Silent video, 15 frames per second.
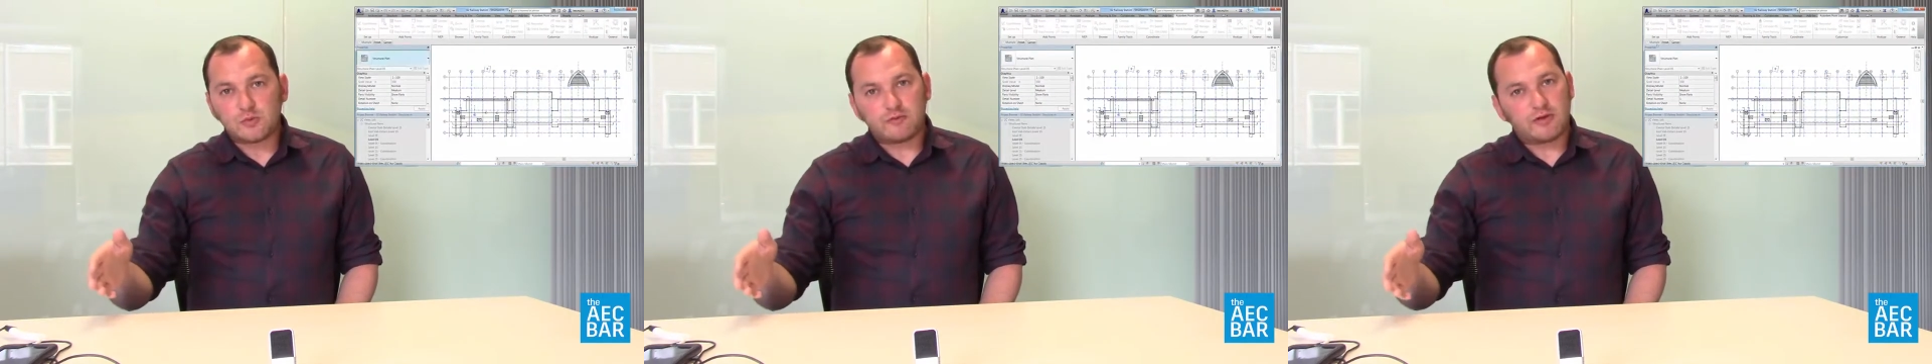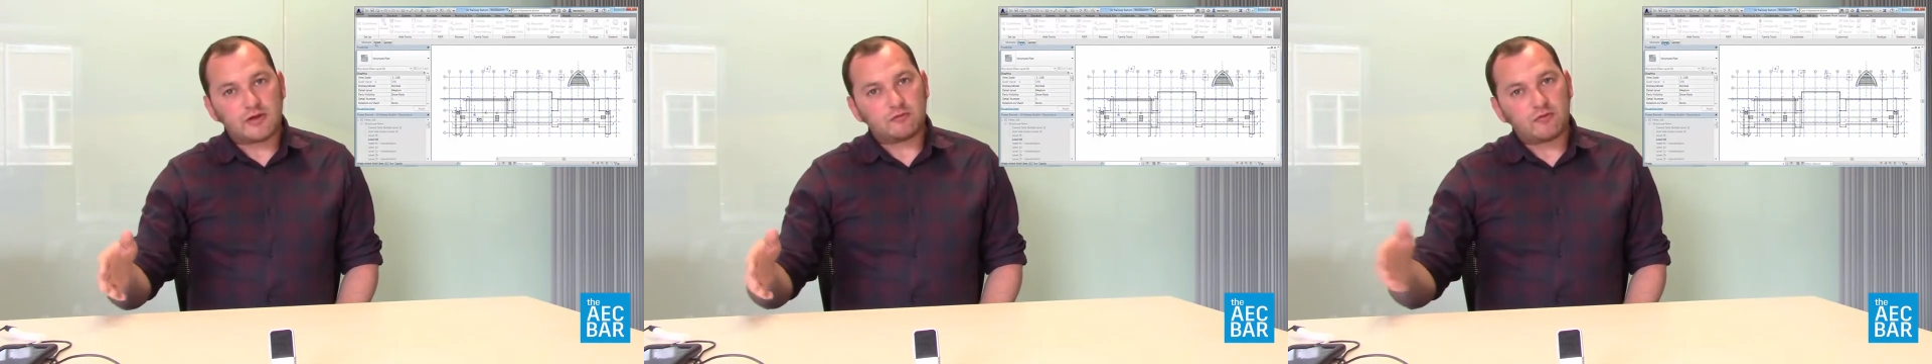
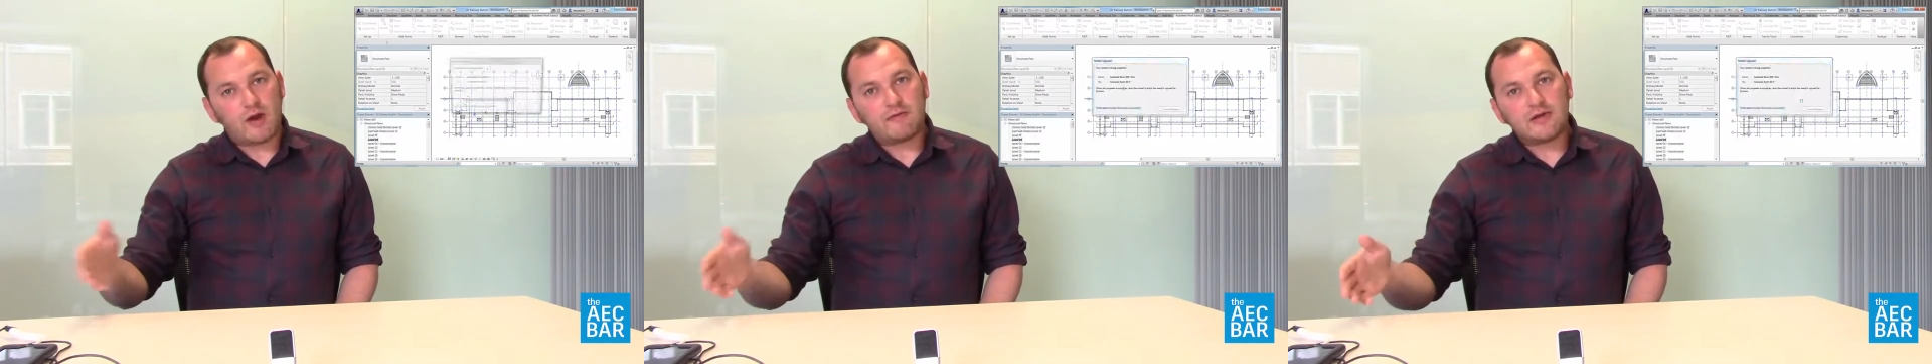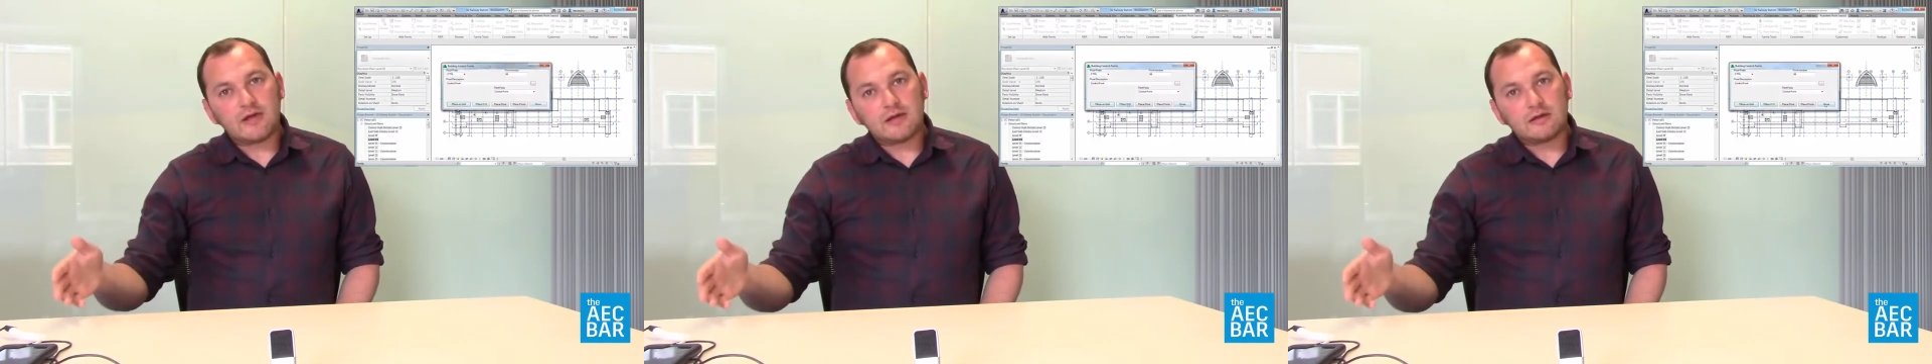within
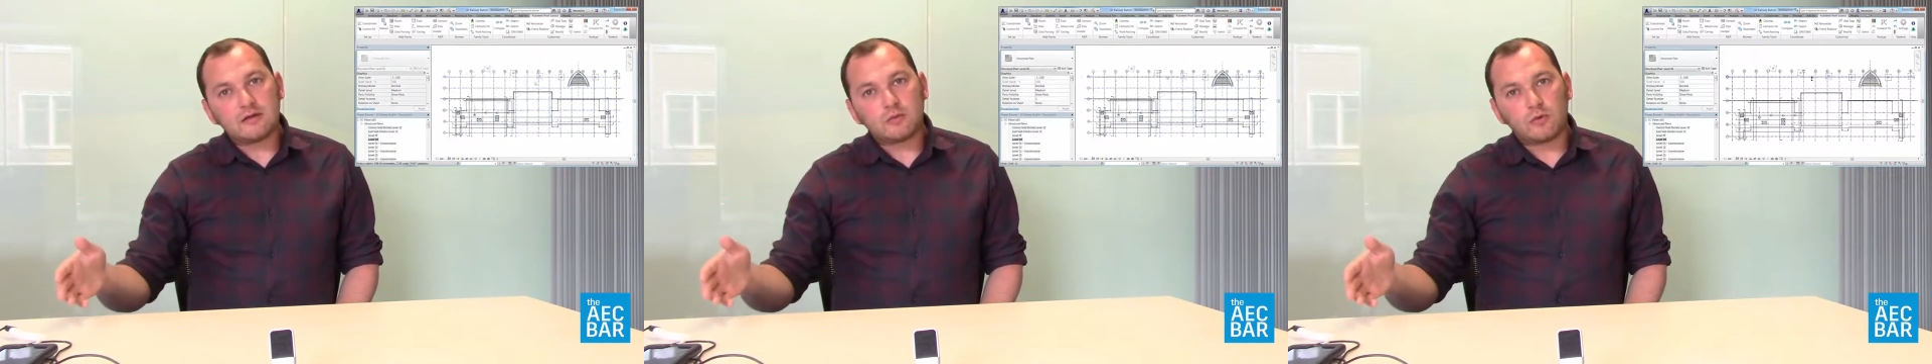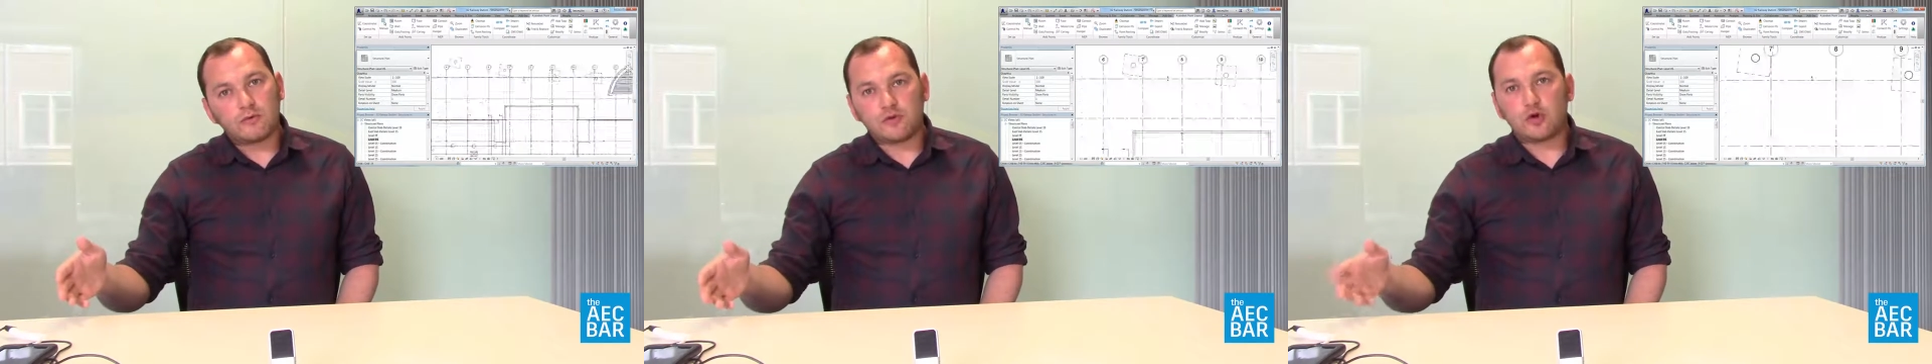Revit,
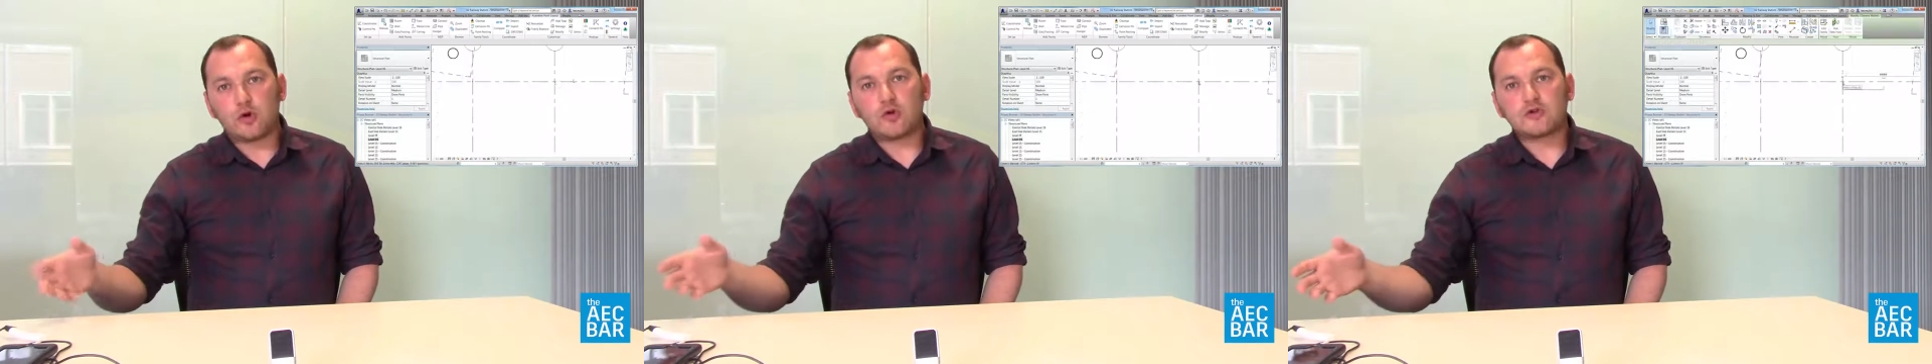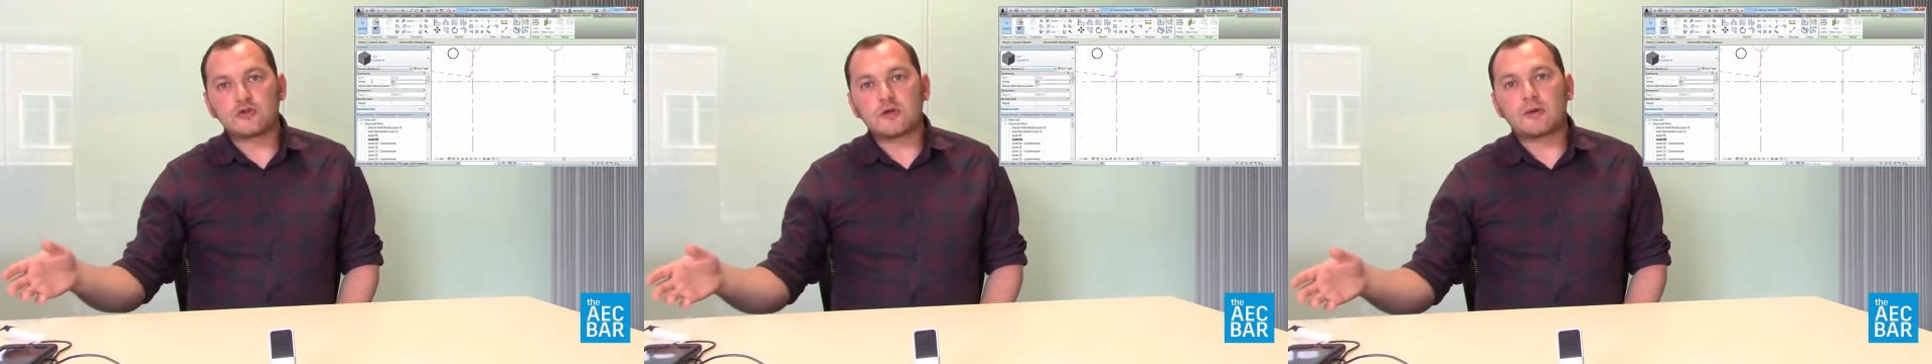within
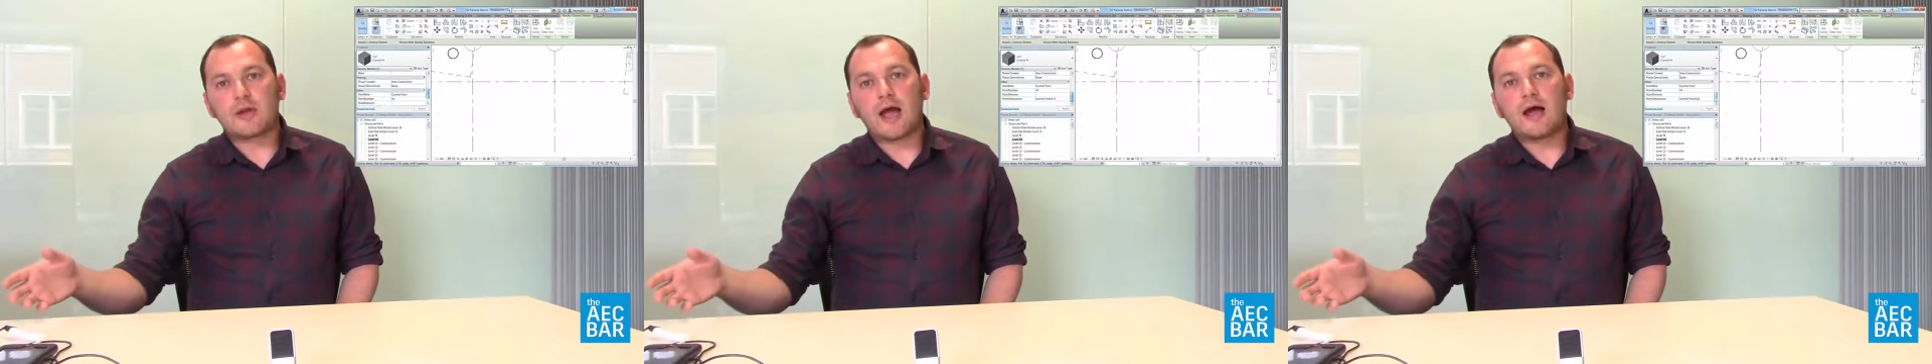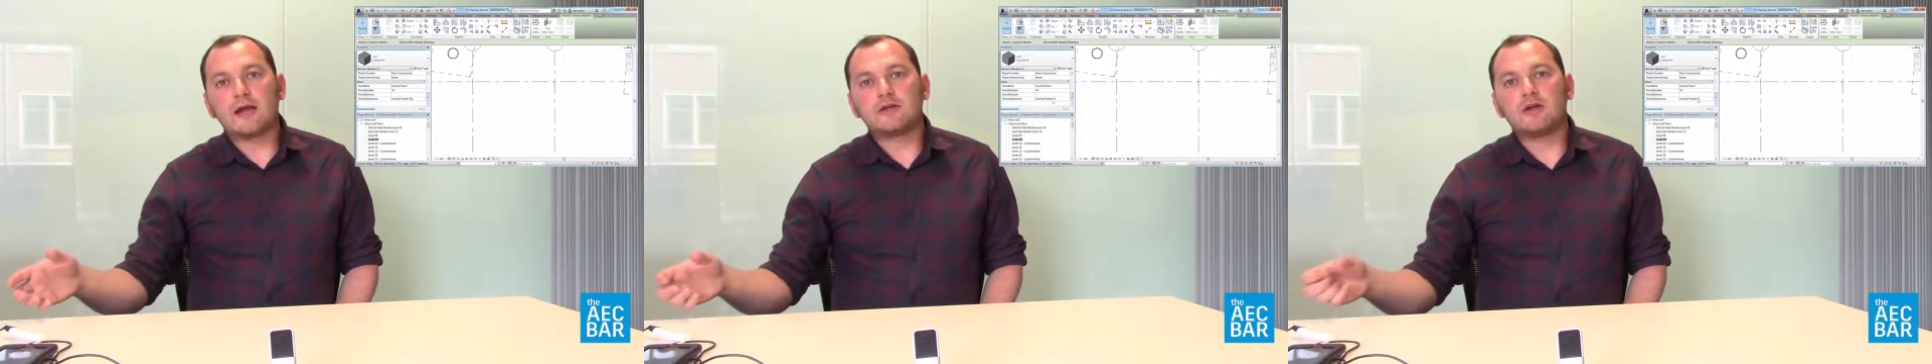
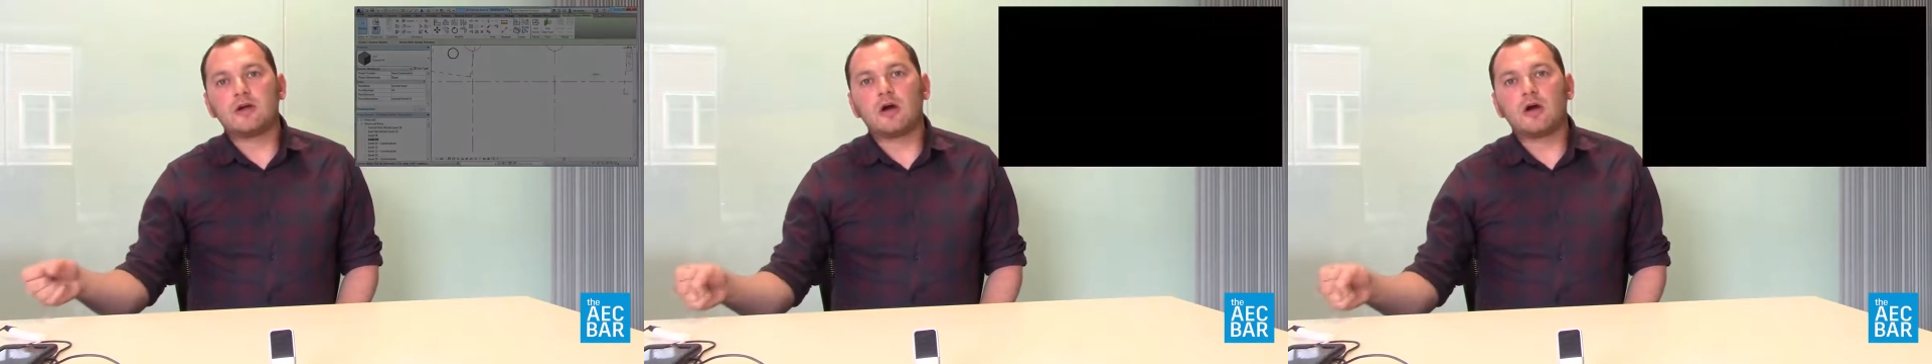AutoCAD,